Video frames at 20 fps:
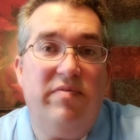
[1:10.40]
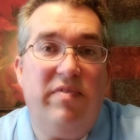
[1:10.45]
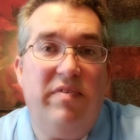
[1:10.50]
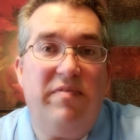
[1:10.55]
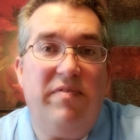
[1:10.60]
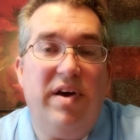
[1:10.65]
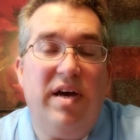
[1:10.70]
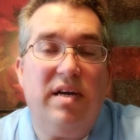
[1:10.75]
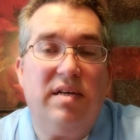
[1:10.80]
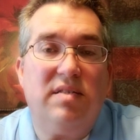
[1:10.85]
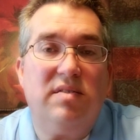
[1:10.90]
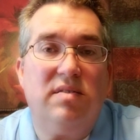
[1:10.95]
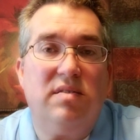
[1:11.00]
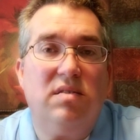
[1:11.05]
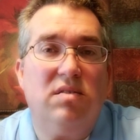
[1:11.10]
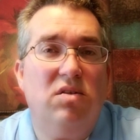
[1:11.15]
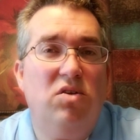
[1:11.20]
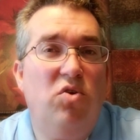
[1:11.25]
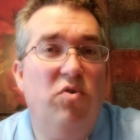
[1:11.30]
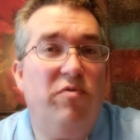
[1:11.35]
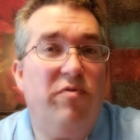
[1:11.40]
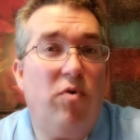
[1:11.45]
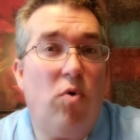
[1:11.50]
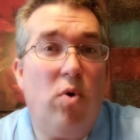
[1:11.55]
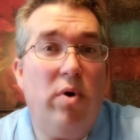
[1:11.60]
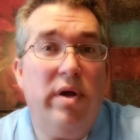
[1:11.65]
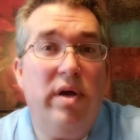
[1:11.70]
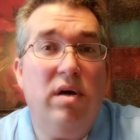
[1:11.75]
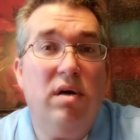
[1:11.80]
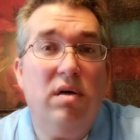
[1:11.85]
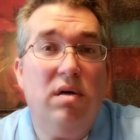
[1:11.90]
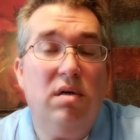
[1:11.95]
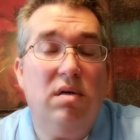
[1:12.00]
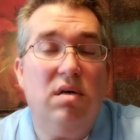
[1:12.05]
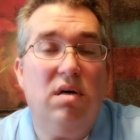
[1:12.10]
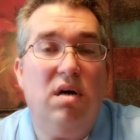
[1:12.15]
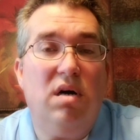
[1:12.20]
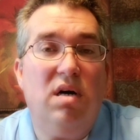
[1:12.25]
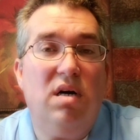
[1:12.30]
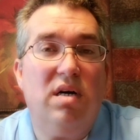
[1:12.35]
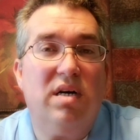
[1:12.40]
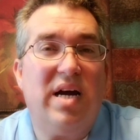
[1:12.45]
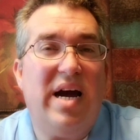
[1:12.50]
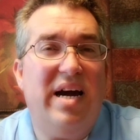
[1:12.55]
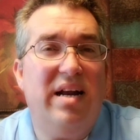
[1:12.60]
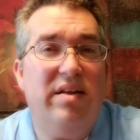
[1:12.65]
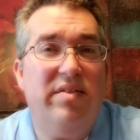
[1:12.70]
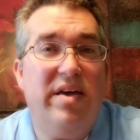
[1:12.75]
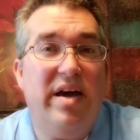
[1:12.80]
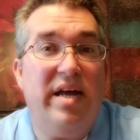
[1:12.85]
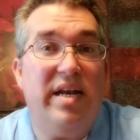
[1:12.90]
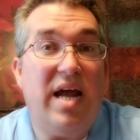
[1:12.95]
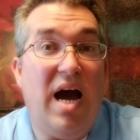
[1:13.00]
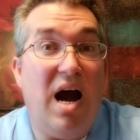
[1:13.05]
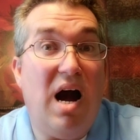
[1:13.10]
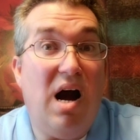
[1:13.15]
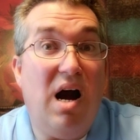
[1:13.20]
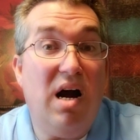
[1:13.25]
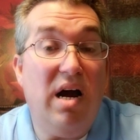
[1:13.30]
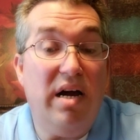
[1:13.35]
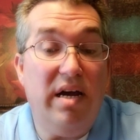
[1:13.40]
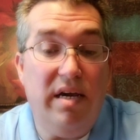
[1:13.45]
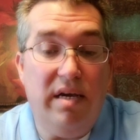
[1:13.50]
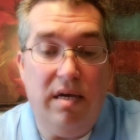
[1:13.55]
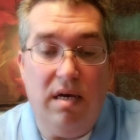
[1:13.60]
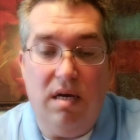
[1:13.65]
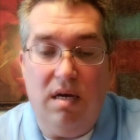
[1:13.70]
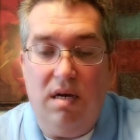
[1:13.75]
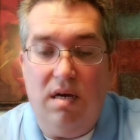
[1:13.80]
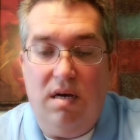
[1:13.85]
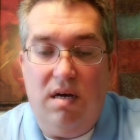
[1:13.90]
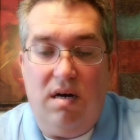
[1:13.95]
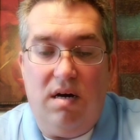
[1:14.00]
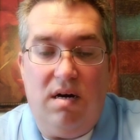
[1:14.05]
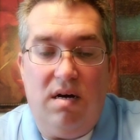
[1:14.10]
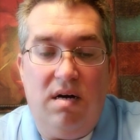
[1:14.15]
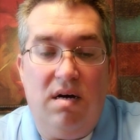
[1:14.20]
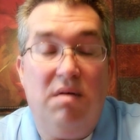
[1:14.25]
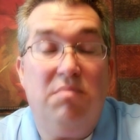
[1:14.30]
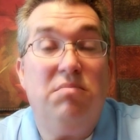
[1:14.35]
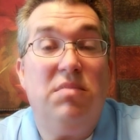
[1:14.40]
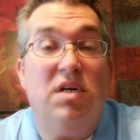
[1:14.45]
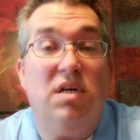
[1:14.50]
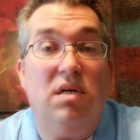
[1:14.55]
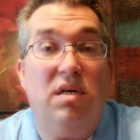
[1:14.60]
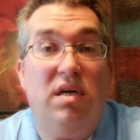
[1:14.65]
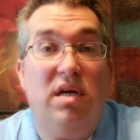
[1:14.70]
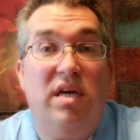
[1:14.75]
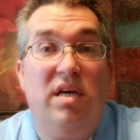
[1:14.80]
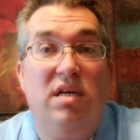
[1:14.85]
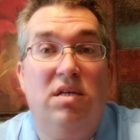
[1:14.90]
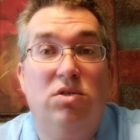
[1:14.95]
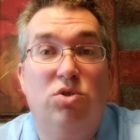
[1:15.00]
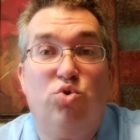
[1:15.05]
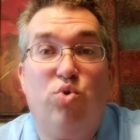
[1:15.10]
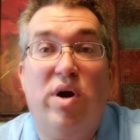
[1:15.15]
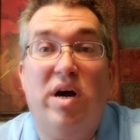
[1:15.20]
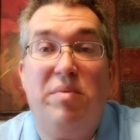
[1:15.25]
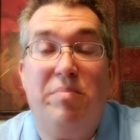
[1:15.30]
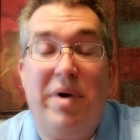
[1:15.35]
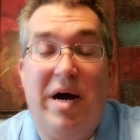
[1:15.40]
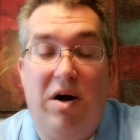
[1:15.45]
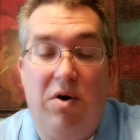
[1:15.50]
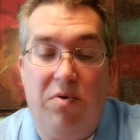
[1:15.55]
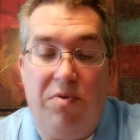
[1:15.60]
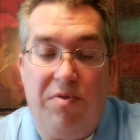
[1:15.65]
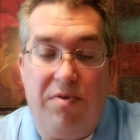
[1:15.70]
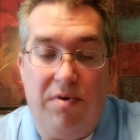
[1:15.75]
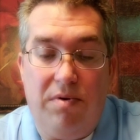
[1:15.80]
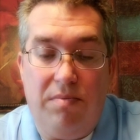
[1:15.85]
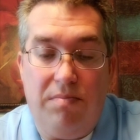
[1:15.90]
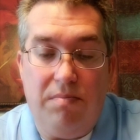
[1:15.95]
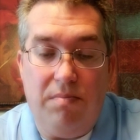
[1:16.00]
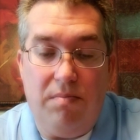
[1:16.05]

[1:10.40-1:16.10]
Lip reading: effects, euphoria, kind of that high, and dry mouth.